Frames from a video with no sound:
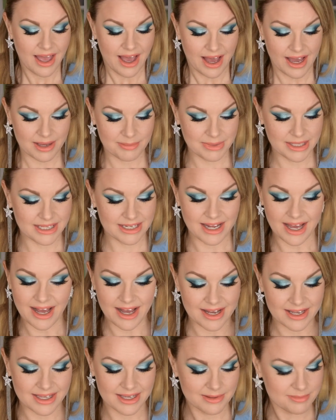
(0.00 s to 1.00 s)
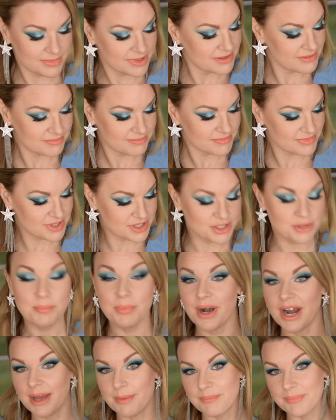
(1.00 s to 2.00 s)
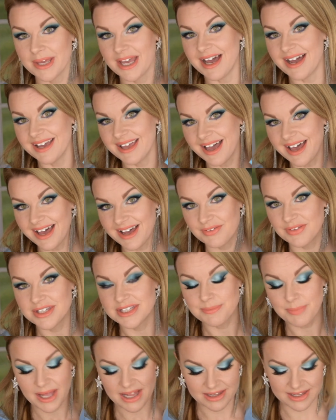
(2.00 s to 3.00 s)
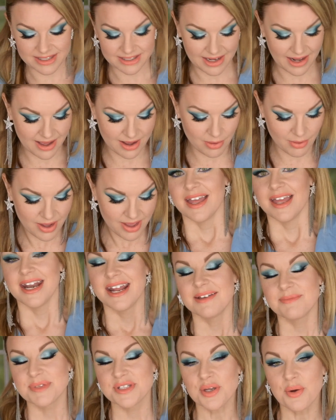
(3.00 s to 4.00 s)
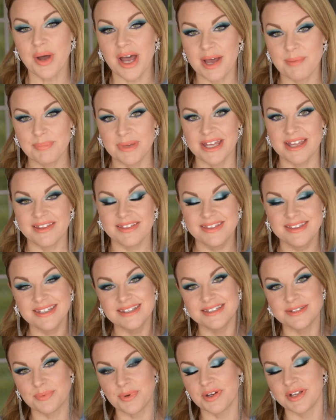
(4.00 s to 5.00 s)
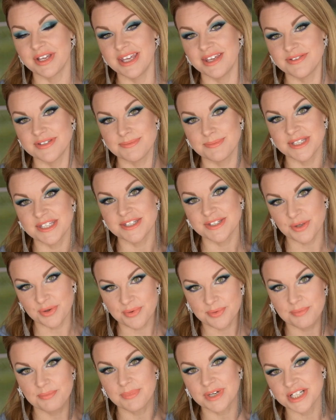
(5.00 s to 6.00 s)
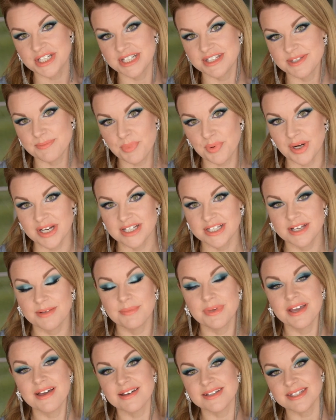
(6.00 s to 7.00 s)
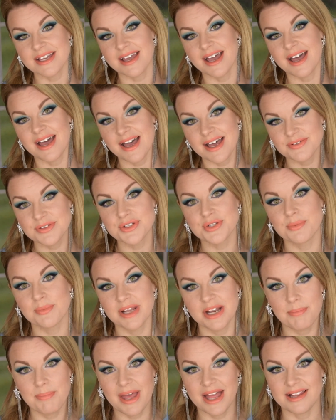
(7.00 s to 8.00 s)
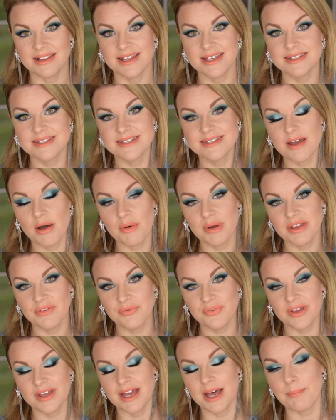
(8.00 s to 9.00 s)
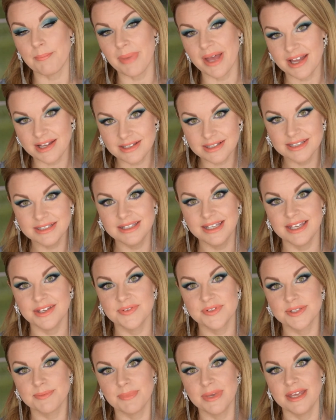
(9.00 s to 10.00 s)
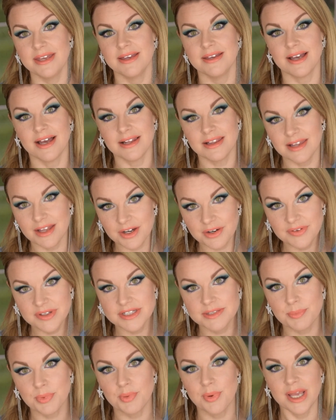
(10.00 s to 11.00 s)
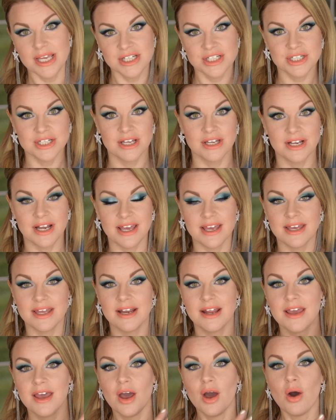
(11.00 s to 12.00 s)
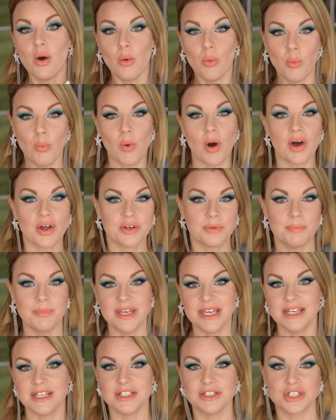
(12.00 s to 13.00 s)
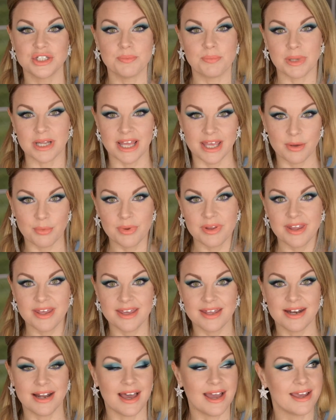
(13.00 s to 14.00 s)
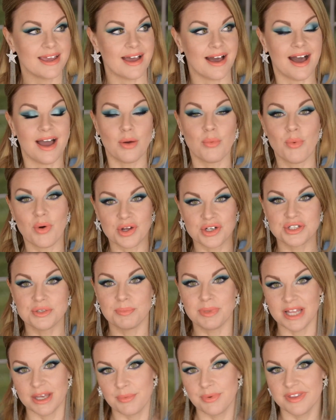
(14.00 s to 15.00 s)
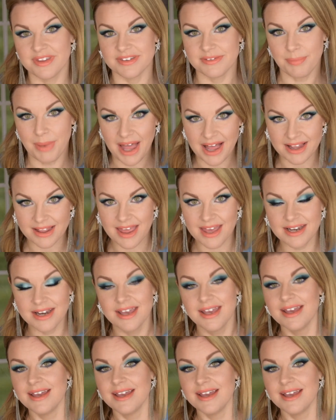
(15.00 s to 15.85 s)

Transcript: I mean, I am super happy I have this palette now, and I'm so happy this one gives me so much inspiration because I have so many palettes. So if a palette gives me a lot of inspiration and want me to play with it, like I want to play with this palette,